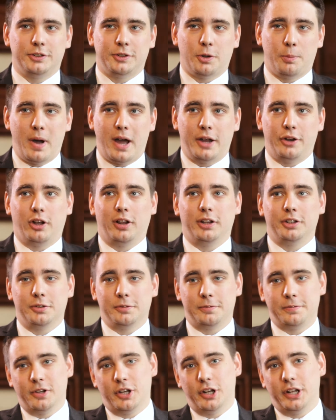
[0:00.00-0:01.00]
so my knowledge
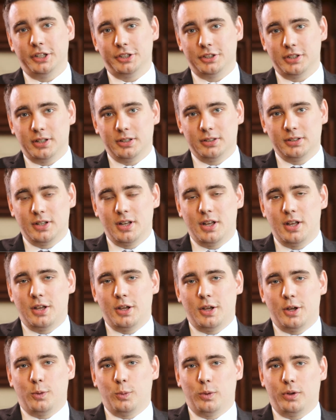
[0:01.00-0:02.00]
of furniture
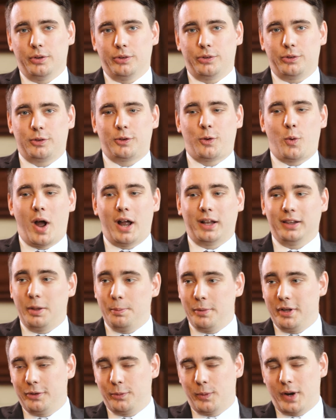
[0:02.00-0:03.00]
was quite
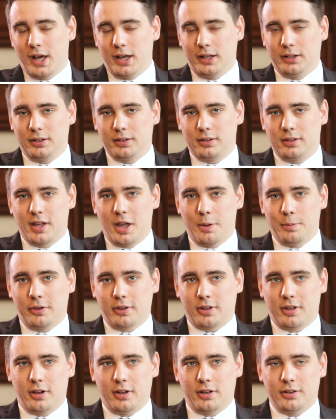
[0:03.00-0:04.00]
limited when I came on
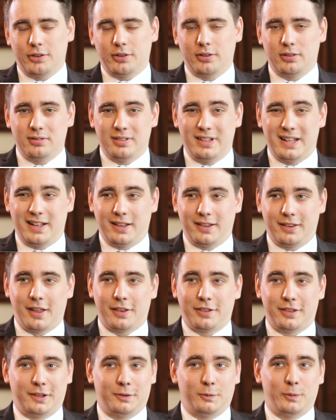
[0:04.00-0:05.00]
the course. I
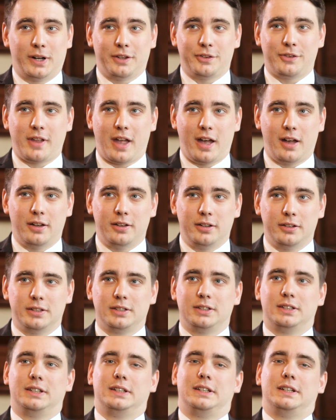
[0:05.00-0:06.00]
think when I started,
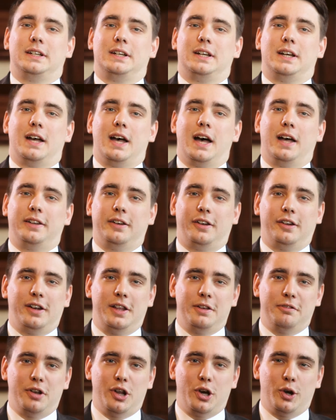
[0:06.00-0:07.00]
I didn't
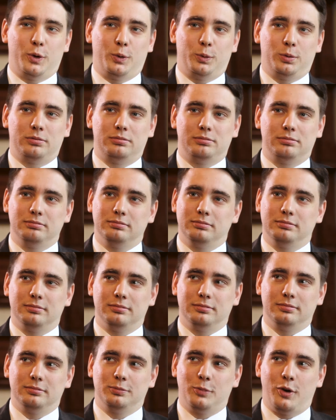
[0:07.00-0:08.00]
even know
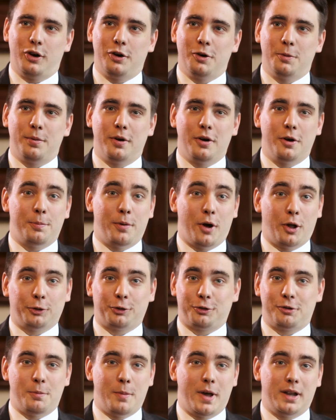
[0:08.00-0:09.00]
what upholstery